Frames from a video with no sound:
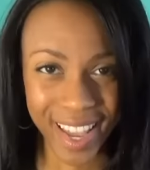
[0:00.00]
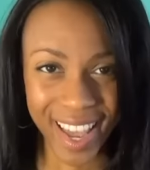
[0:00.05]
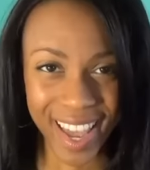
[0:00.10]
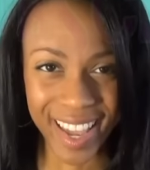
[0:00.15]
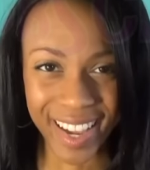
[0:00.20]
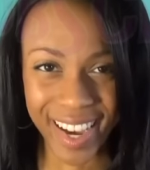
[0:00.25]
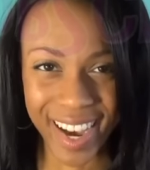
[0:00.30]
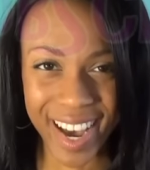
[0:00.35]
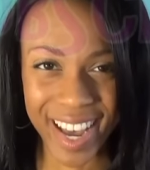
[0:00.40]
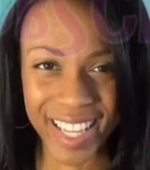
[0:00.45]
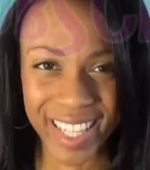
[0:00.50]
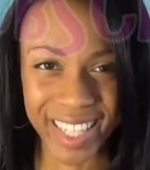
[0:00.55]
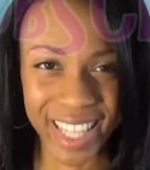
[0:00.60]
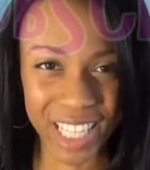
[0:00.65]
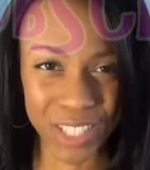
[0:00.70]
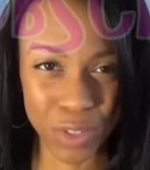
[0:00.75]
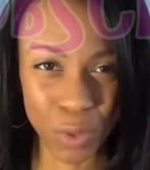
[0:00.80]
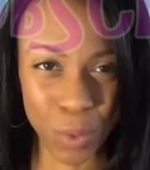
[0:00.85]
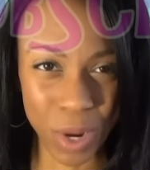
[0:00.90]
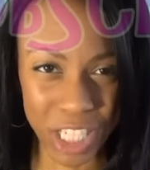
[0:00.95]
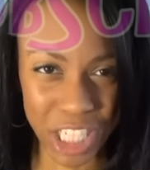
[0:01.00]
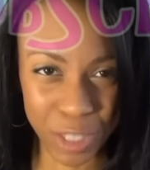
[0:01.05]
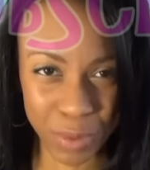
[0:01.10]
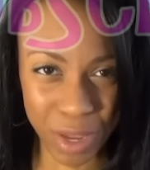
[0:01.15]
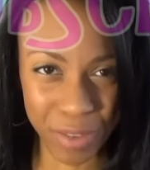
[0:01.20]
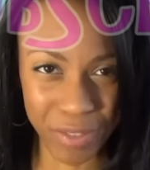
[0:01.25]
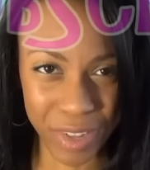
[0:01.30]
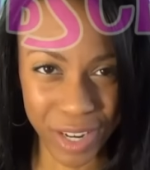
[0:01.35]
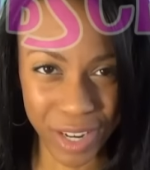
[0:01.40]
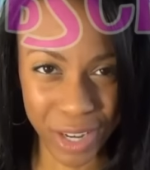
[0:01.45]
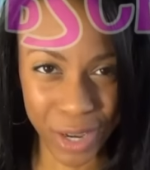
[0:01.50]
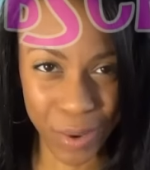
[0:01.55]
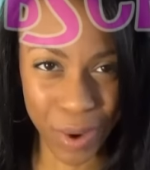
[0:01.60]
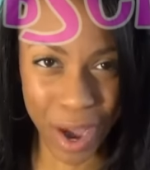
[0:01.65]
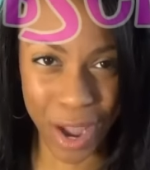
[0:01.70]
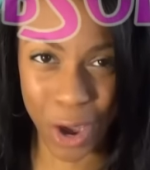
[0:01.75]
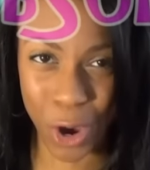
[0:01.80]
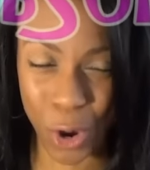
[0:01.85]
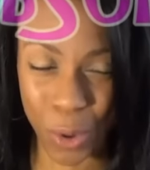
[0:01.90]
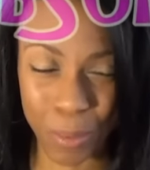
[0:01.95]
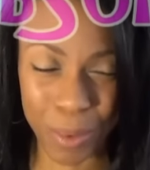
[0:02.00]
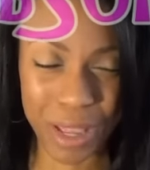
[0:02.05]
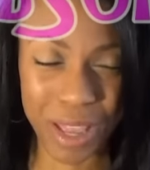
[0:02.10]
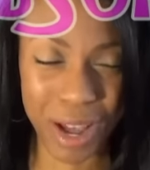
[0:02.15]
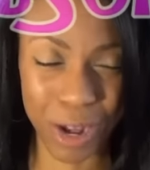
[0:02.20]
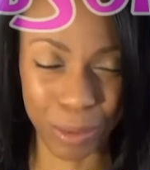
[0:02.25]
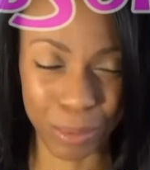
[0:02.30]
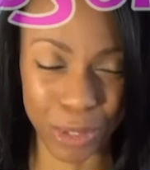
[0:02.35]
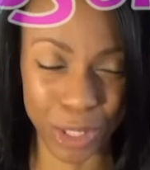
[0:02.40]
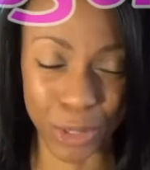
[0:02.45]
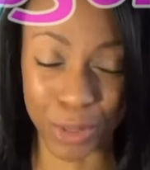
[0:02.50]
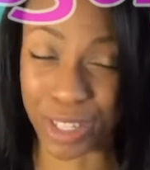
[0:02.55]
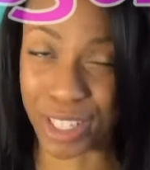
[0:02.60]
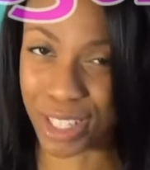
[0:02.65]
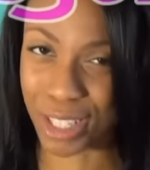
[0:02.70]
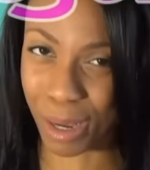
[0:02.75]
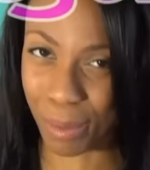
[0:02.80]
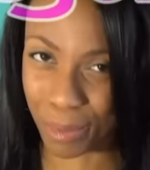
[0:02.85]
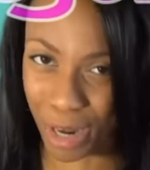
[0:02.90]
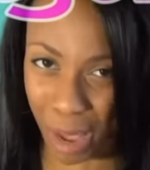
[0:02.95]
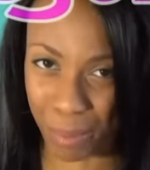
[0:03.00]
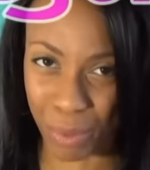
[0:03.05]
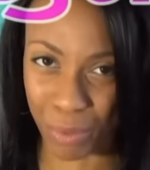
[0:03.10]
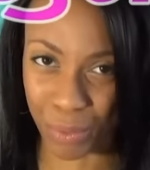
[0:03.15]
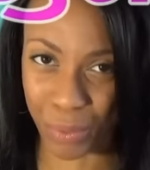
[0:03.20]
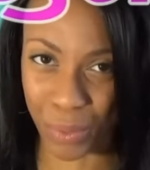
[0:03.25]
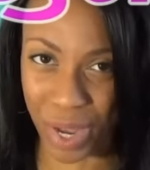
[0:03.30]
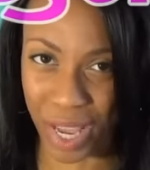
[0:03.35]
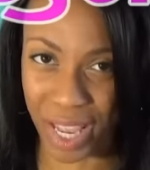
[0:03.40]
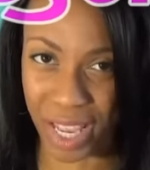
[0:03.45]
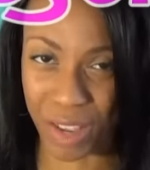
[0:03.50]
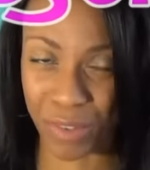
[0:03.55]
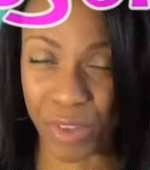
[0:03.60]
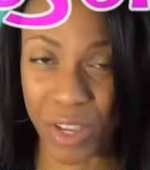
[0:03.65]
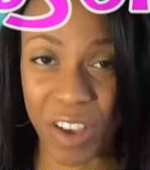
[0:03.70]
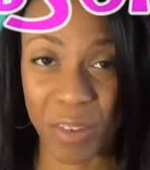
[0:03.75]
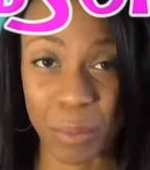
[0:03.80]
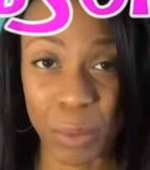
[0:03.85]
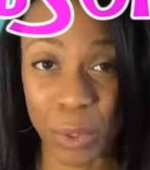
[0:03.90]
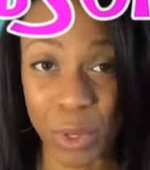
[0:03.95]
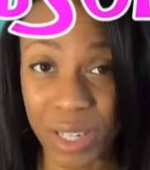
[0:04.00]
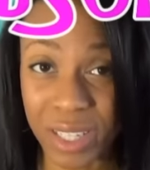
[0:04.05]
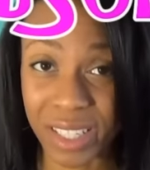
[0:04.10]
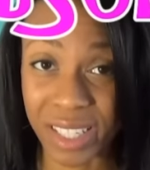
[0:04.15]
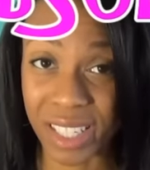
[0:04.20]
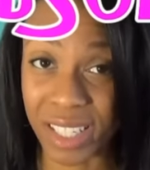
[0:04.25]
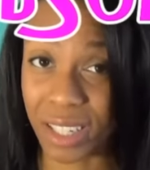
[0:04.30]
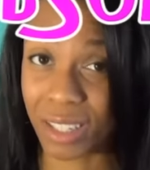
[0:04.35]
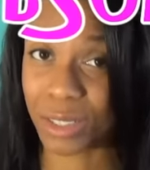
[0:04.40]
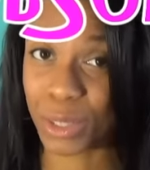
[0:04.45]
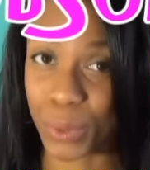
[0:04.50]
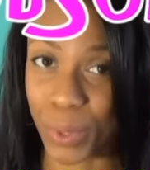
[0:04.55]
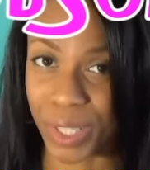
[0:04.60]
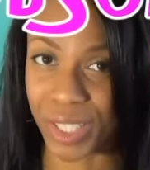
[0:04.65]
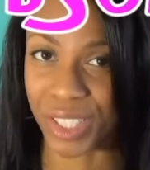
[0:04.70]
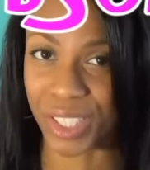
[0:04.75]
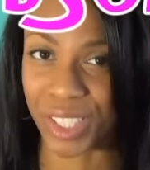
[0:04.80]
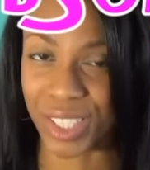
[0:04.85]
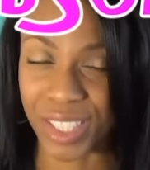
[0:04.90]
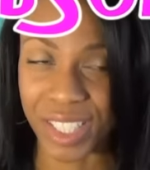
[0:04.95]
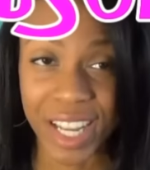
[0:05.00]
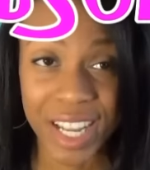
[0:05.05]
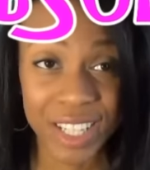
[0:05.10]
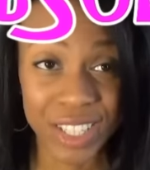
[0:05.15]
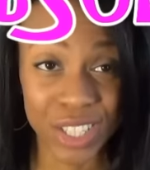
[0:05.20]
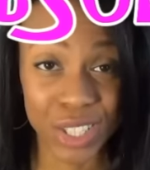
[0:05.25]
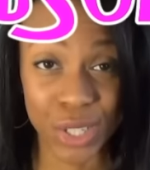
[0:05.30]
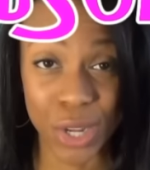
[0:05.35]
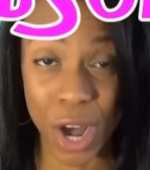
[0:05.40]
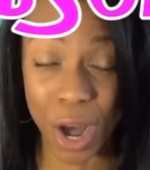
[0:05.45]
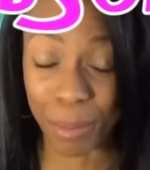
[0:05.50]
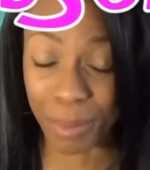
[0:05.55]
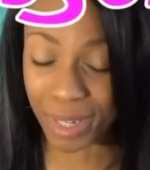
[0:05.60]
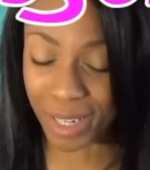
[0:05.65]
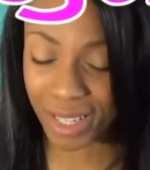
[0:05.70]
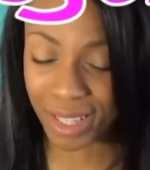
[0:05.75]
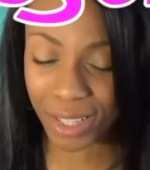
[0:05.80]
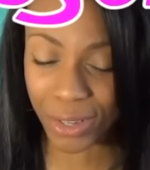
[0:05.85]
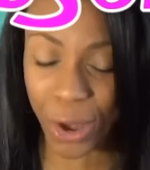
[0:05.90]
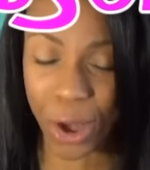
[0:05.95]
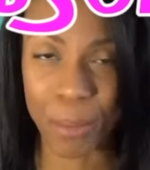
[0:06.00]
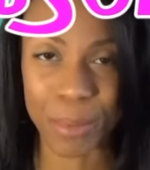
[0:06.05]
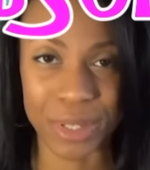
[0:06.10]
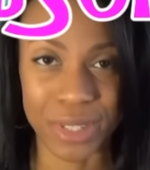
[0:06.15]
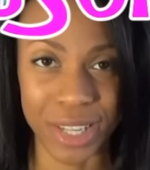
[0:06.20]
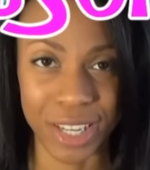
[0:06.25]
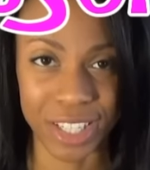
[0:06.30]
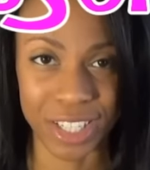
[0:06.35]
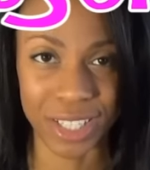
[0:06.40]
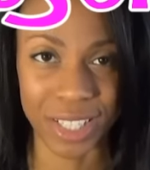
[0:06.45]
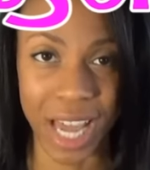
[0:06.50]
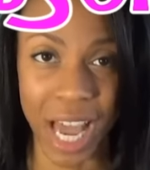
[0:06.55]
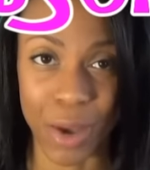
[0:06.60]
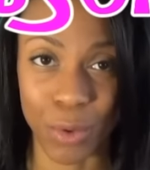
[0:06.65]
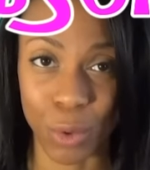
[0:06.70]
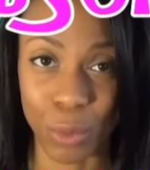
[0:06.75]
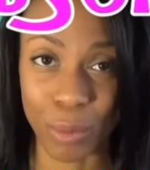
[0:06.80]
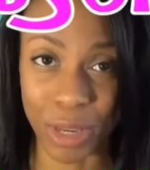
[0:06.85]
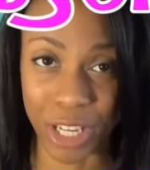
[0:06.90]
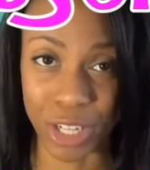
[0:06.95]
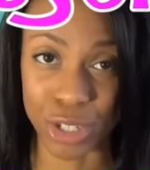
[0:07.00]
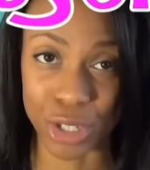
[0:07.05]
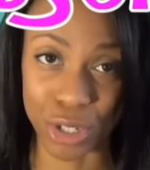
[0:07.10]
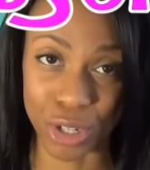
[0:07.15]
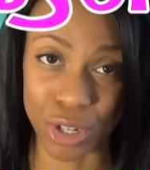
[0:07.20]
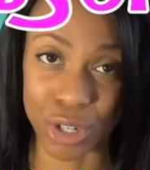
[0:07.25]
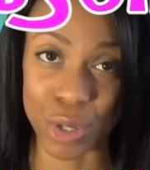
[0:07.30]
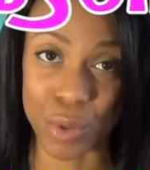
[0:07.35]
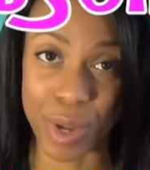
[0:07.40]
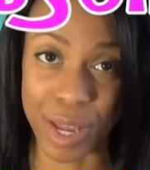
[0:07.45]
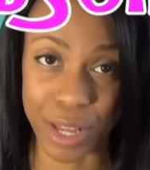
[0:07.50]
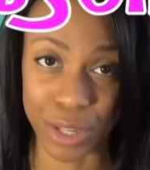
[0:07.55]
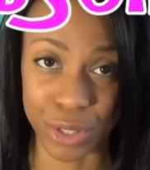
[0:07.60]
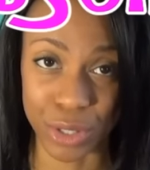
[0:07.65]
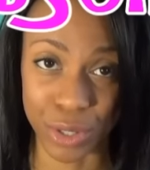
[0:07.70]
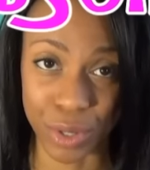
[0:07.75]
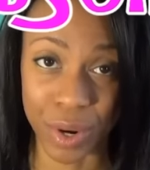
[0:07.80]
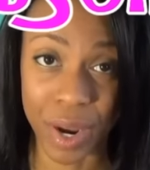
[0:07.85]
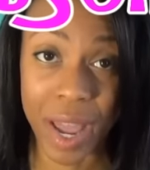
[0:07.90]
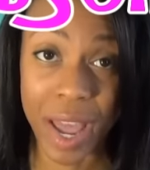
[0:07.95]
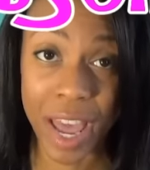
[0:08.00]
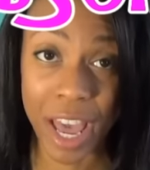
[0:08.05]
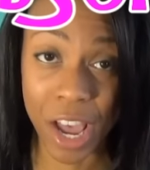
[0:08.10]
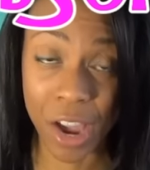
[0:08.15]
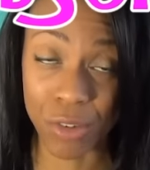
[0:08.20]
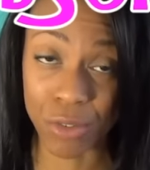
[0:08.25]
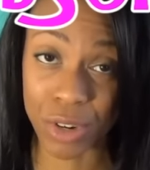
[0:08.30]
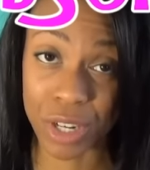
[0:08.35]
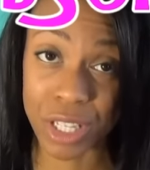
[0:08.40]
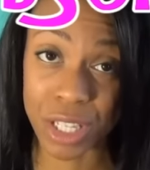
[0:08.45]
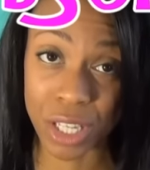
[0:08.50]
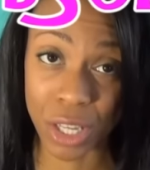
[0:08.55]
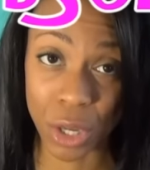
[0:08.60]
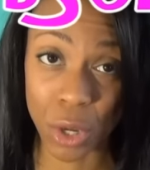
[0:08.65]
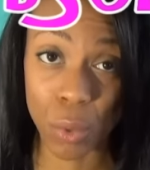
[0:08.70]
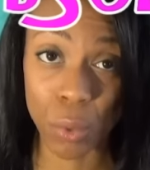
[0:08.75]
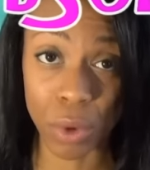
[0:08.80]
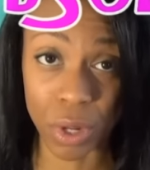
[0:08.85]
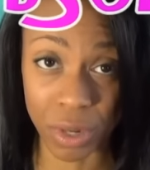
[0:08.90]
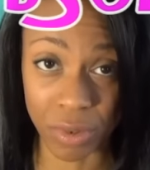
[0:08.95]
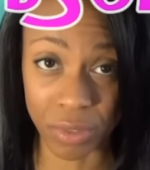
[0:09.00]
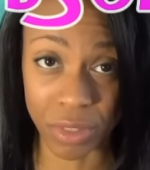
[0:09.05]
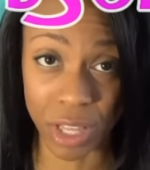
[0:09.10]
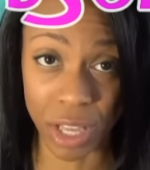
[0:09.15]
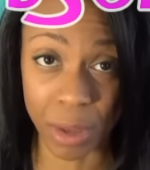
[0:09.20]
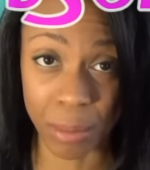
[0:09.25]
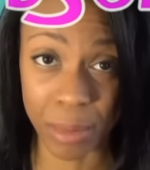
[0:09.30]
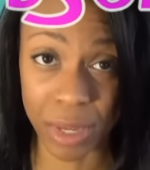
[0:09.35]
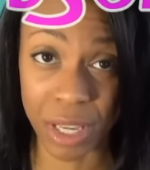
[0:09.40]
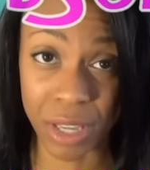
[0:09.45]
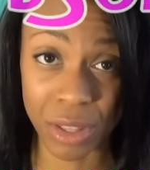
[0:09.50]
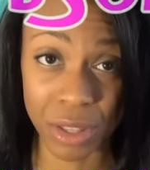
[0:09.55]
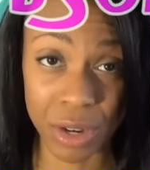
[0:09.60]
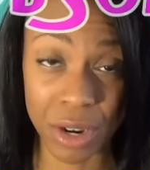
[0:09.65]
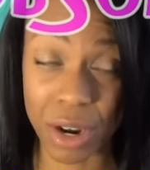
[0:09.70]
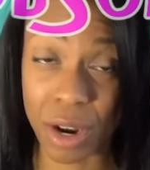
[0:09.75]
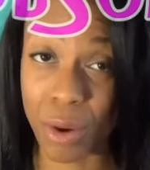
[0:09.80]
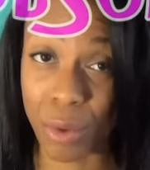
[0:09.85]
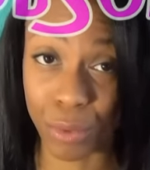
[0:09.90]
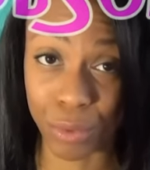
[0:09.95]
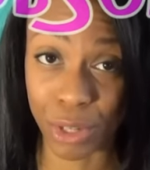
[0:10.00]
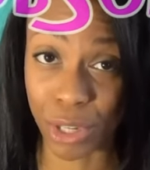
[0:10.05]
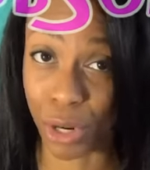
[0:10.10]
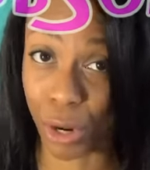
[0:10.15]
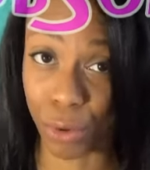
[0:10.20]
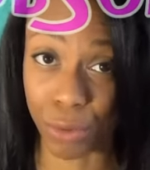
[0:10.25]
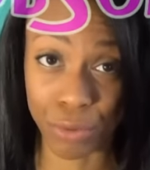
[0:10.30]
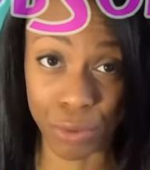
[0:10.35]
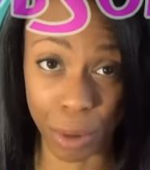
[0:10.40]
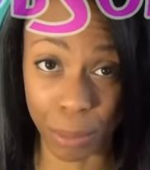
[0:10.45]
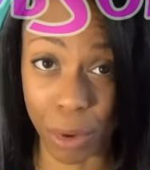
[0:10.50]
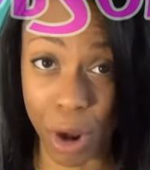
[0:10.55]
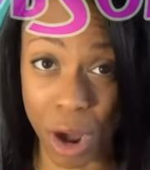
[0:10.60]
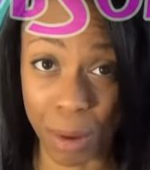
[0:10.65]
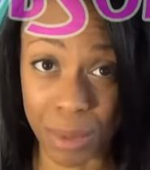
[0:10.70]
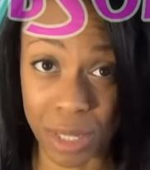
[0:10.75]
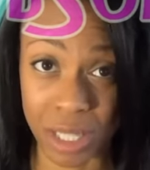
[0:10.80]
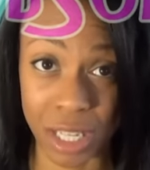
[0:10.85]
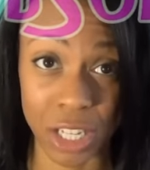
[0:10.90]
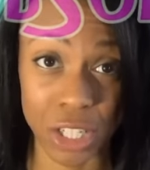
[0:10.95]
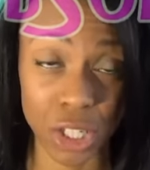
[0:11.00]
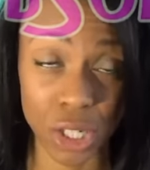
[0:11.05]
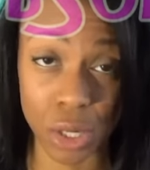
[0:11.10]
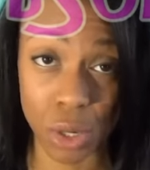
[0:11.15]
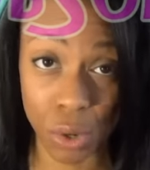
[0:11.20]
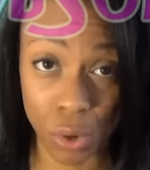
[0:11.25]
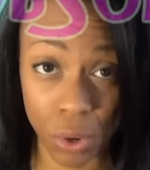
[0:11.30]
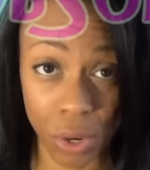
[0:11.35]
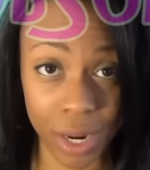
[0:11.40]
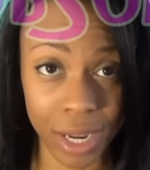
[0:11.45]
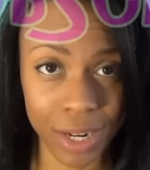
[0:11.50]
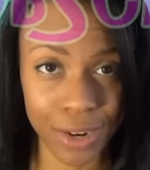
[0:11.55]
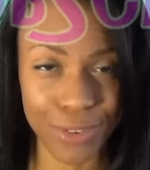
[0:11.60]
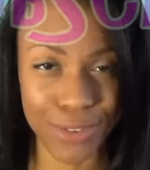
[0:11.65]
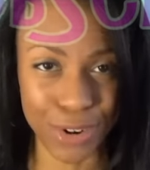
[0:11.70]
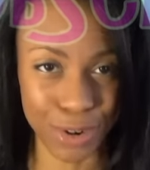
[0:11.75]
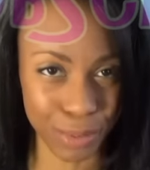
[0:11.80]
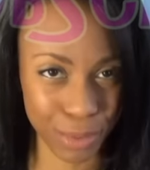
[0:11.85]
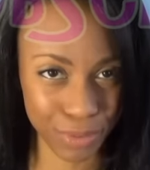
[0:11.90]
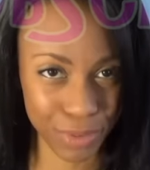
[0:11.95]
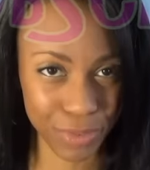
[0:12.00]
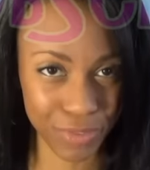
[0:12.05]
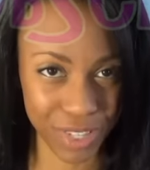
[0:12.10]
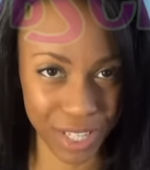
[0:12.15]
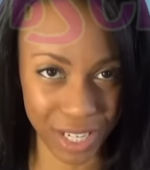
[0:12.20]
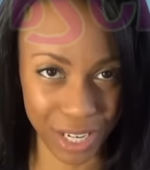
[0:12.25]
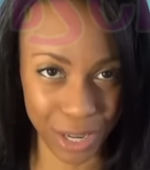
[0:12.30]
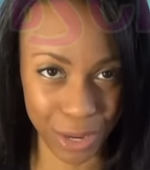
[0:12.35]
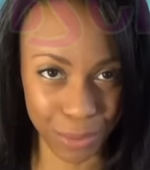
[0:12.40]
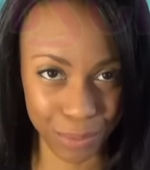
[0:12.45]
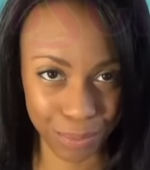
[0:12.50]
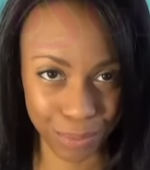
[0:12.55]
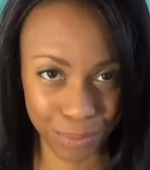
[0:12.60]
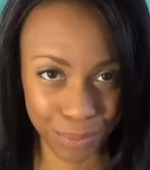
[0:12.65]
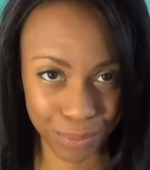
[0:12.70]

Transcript: Hey guys, thanks for watching my video. I hope it helped you in some type of way. If you have more detailed questions, just comment in the comment section. I will make sure to answer every single one of them, either, you know, from comment section or in a form of a video.